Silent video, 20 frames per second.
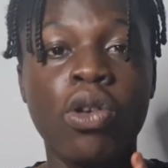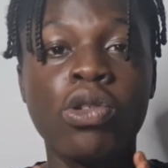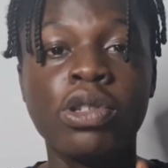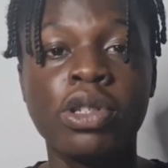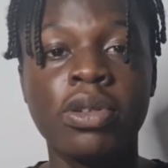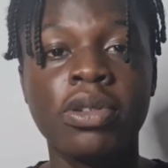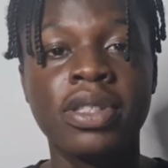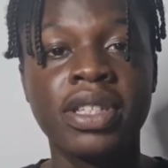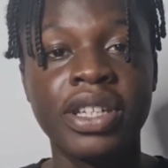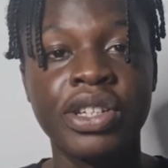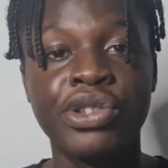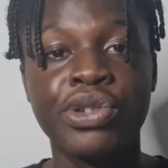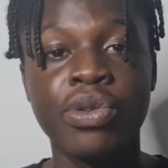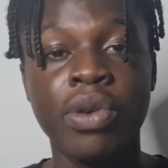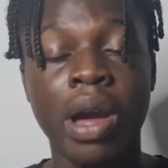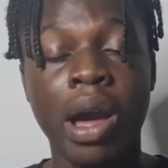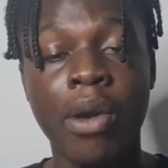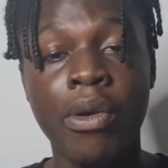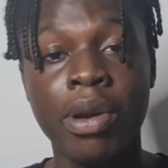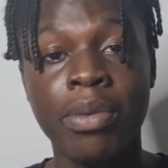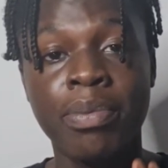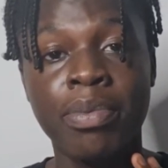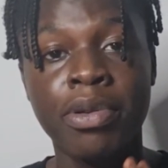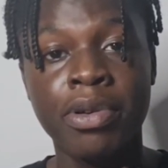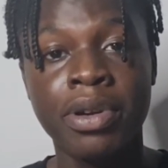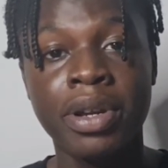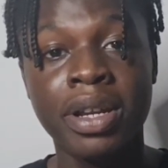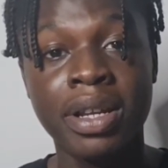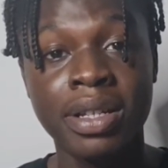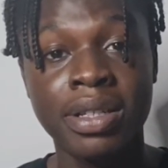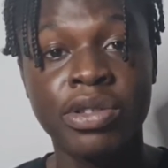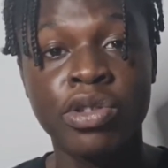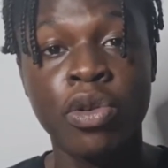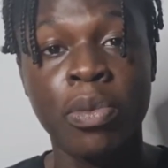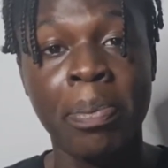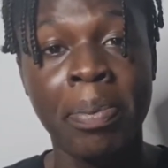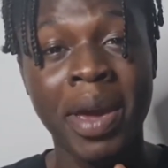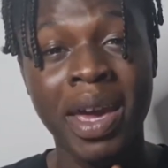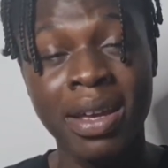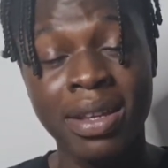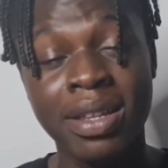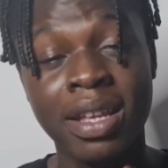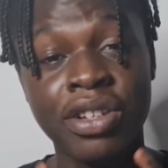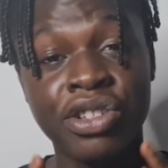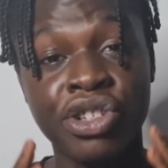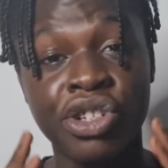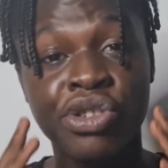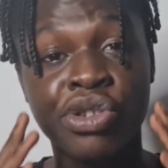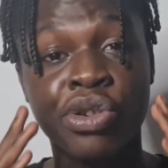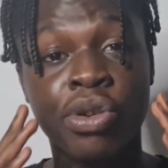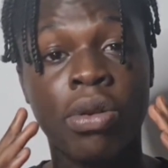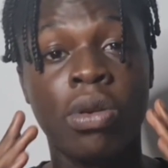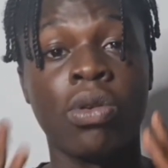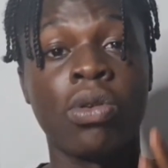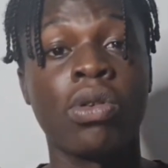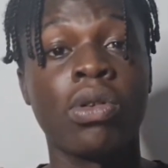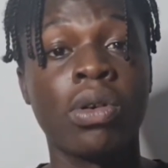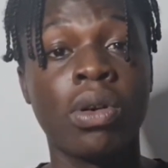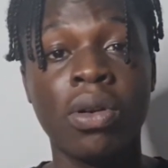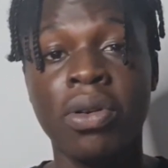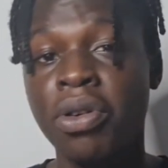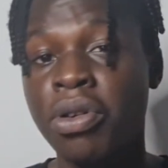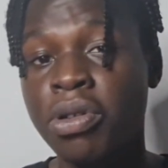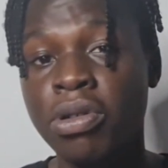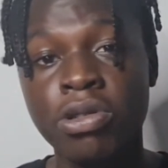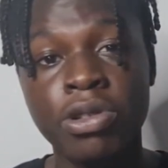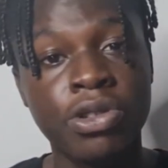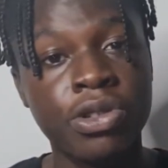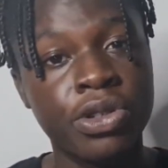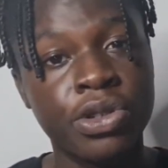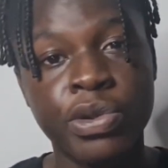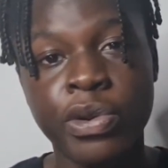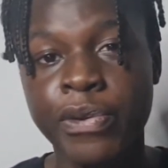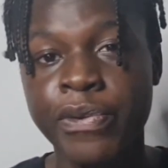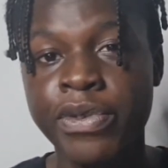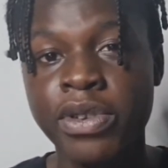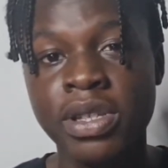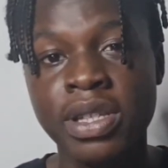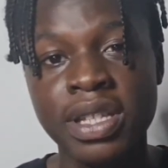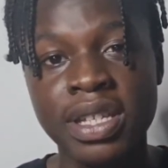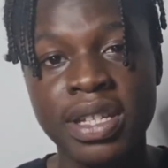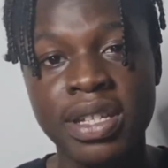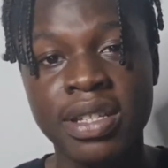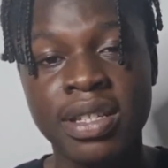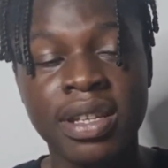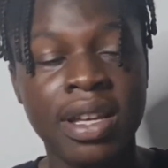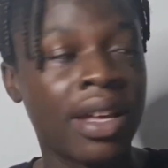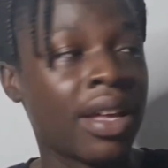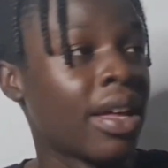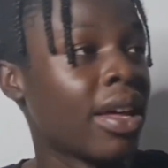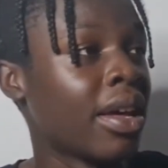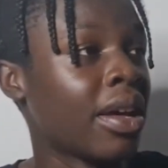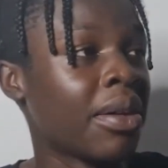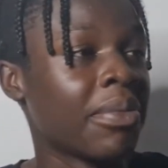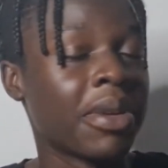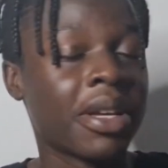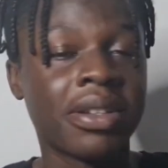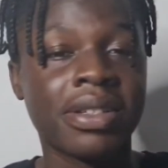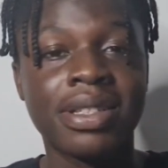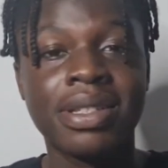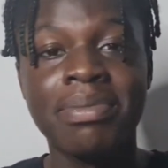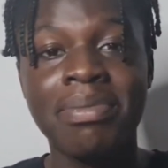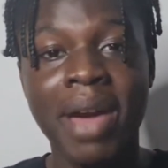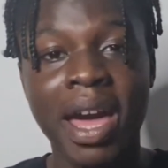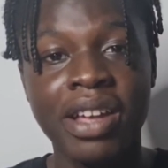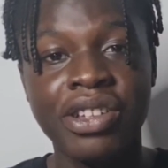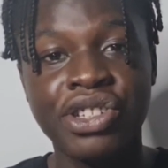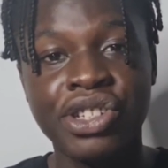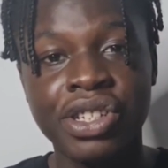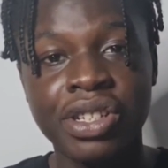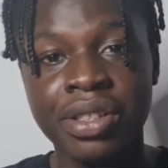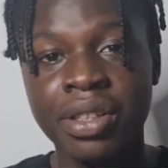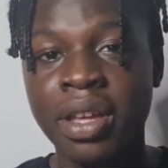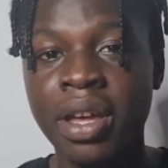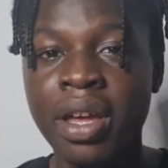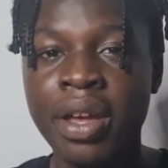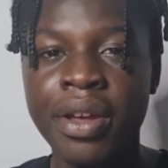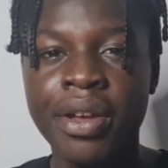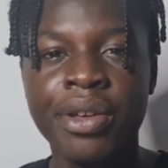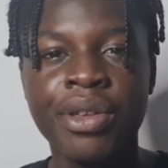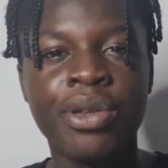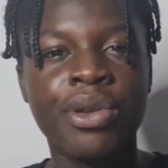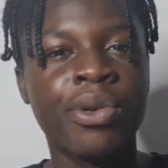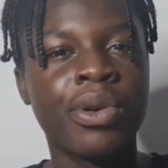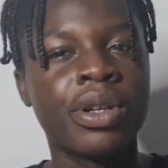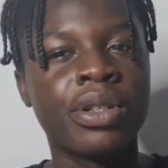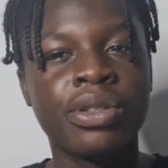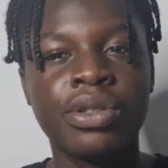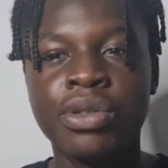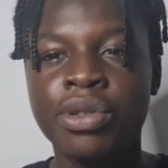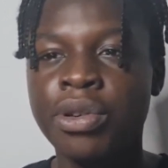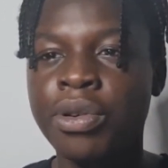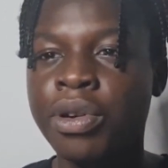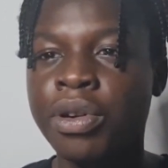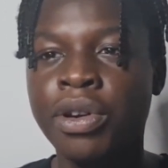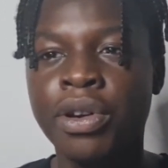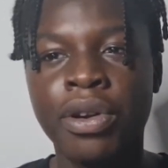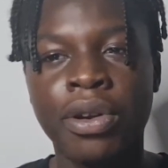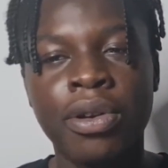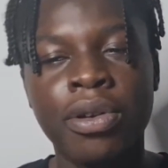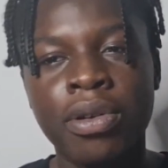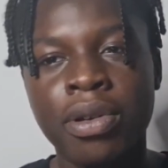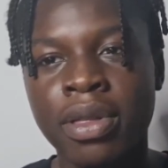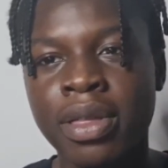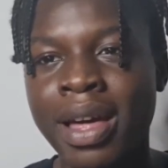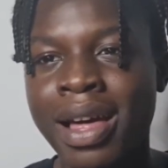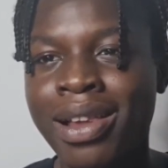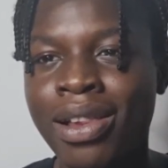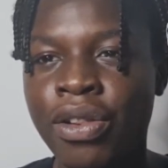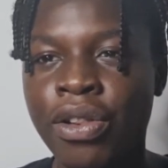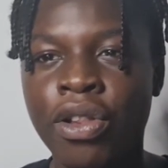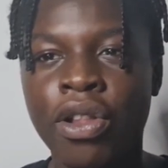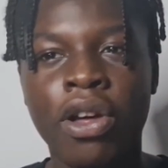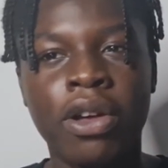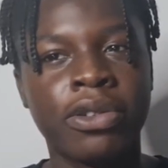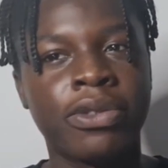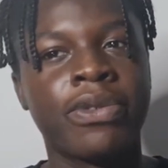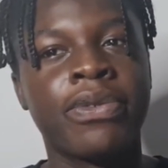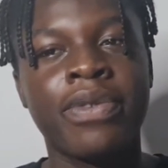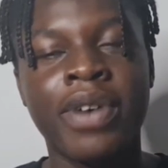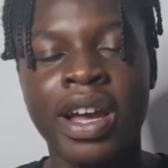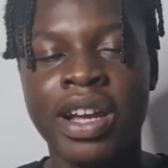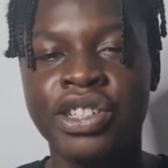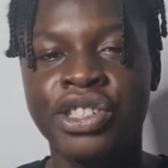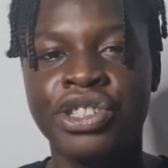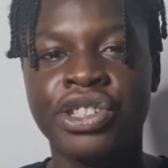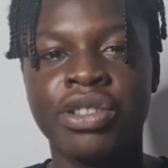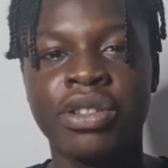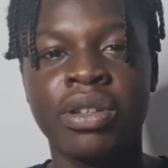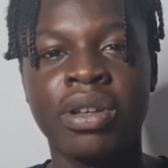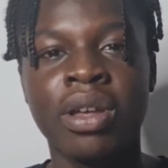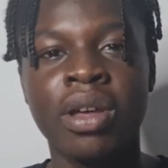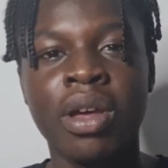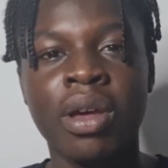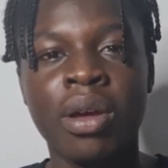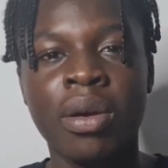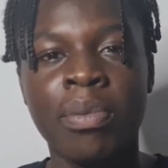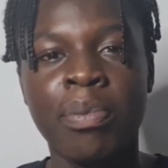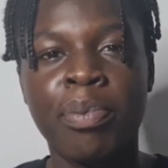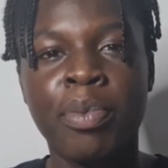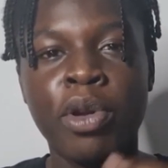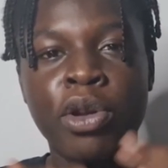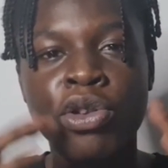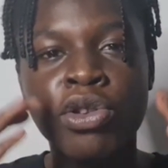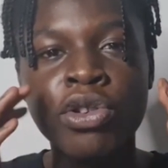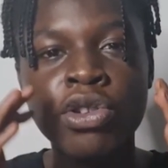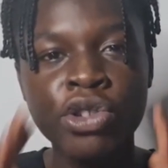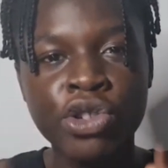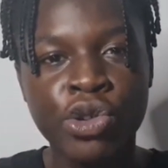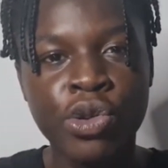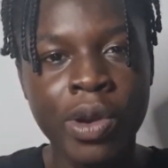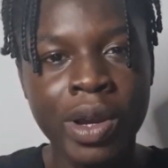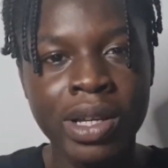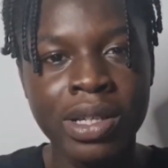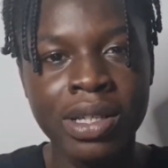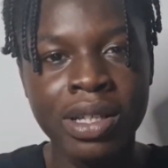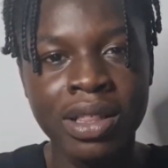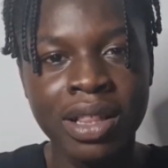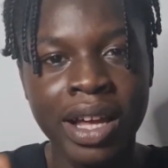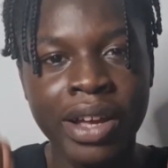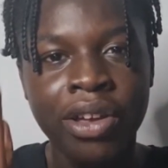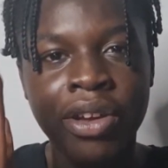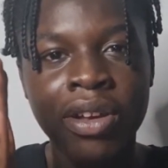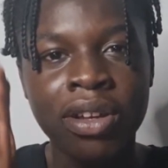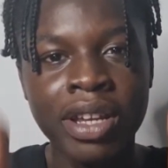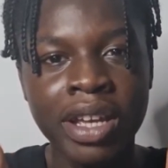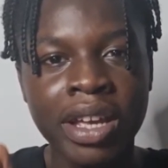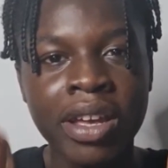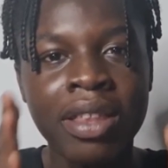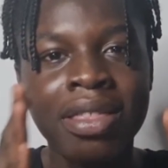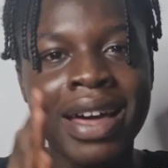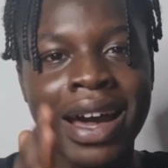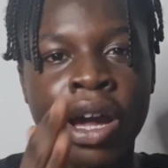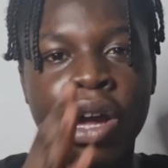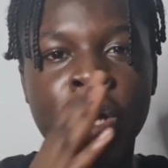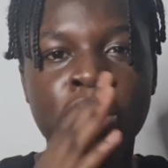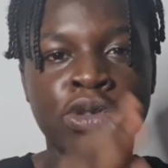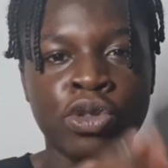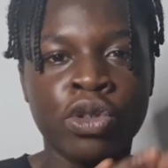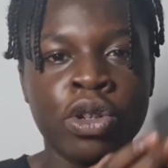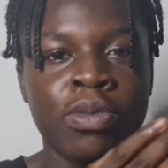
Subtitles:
also teach you how important it is to pay attention to your look or just your physique. Because imagine you're into a girl that loves fashion. But you dress like a nigga that comes